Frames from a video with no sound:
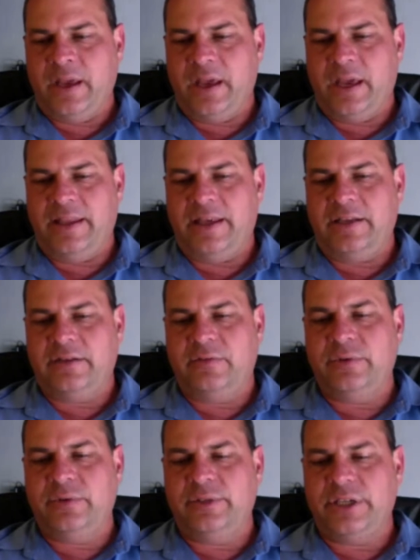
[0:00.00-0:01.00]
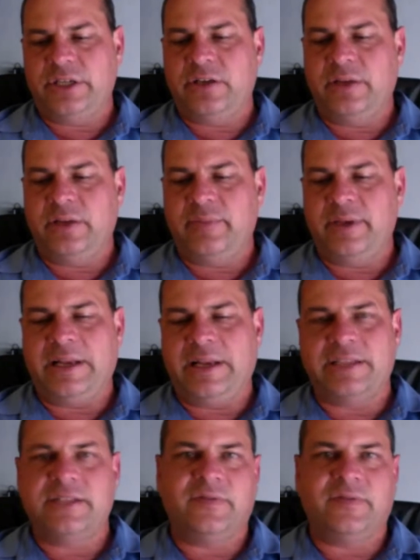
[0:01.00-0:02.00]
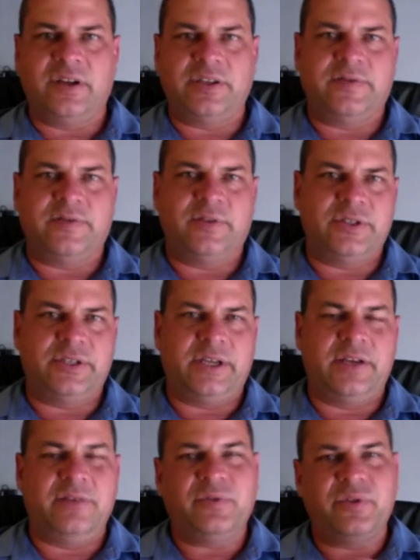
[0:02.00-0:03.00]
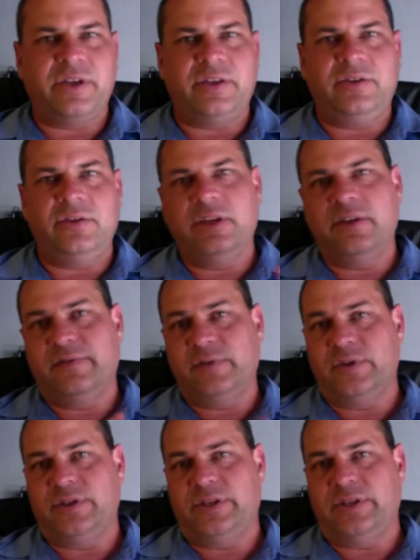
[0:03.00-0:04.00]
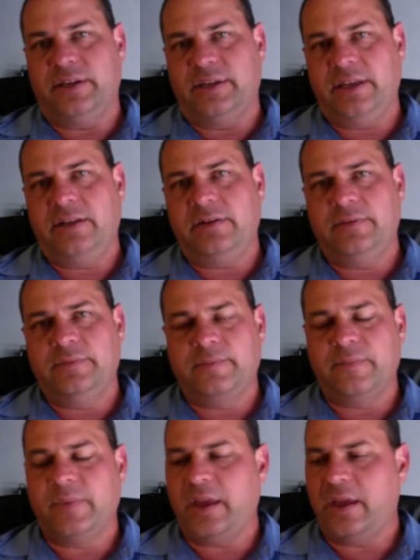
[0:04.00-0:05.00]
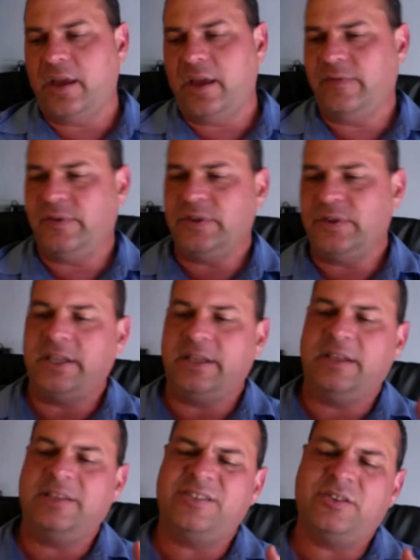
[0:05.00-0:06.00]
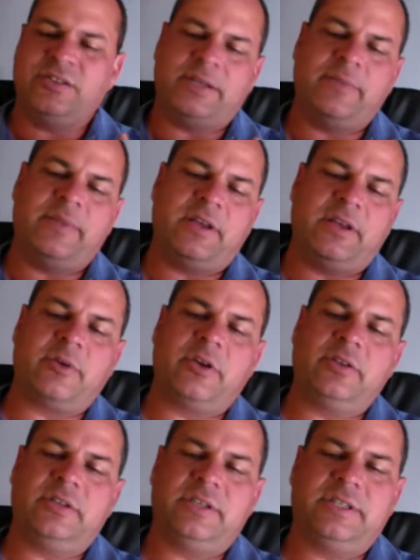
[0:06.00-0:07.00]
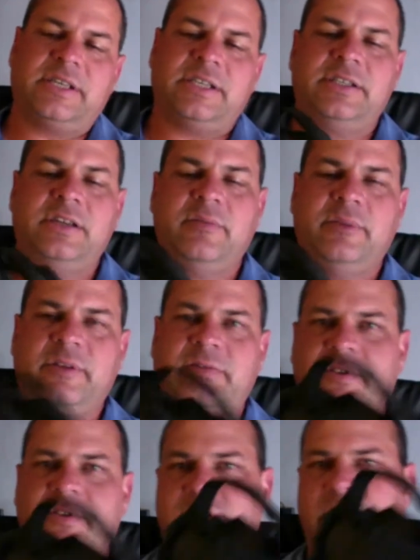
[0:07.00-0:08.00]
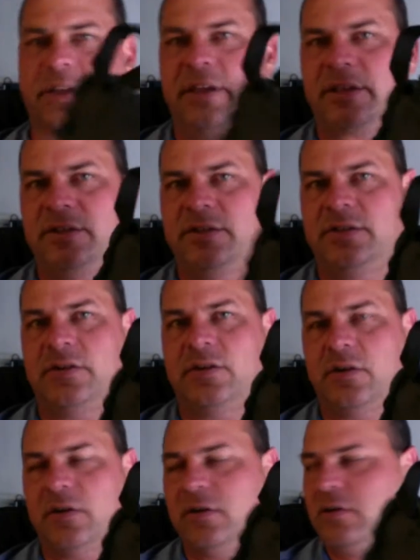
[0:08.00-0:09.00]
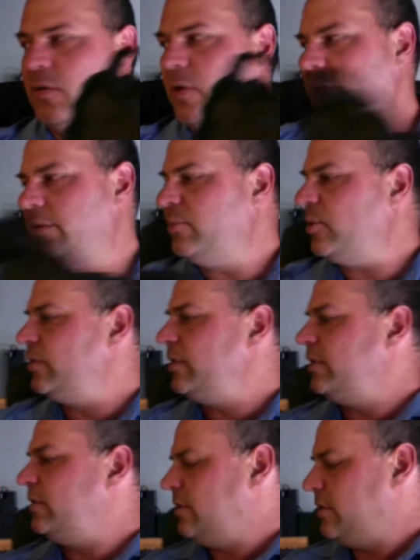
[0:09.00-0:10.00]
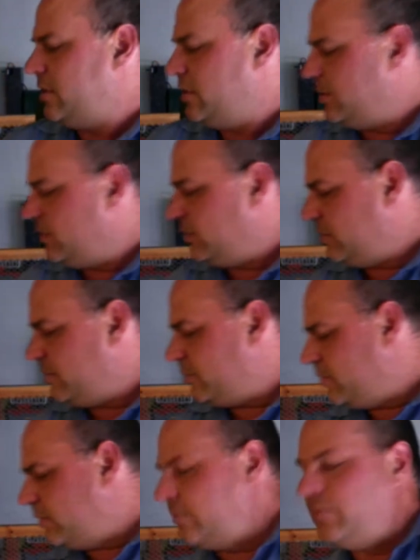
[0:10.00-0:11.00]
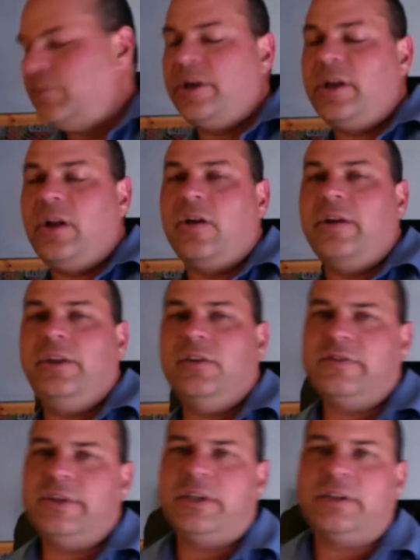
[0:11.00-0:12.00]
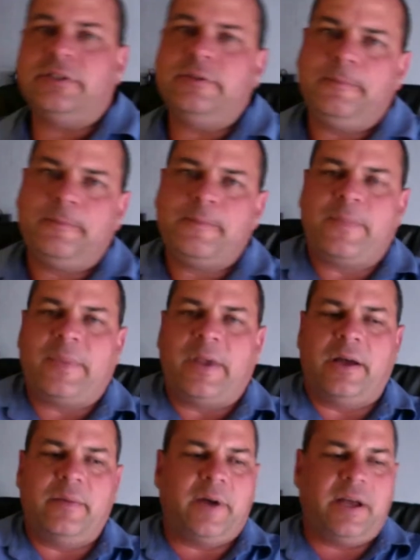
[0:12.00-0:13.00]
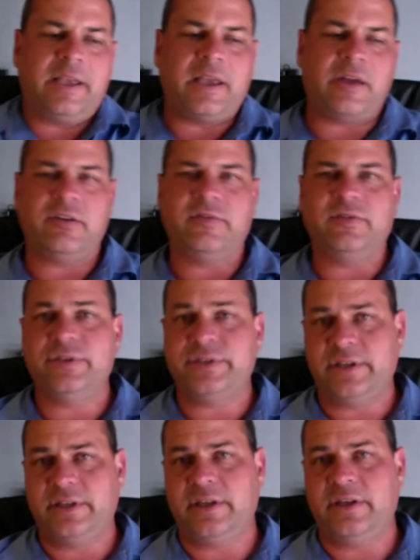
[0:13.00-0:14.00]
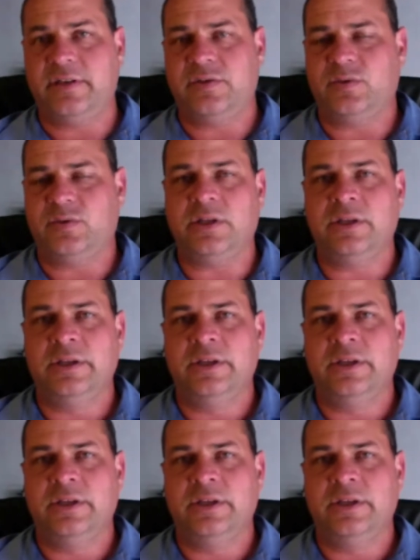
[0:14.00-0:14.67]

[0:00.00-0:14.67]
And that would generally be classified as first aid. And for that, you get a first aid kit. And first aid kit's not something I'm going to discuss now, but first aid kits are quite important to bring along in your vehicle. I carry a first aid kit as well.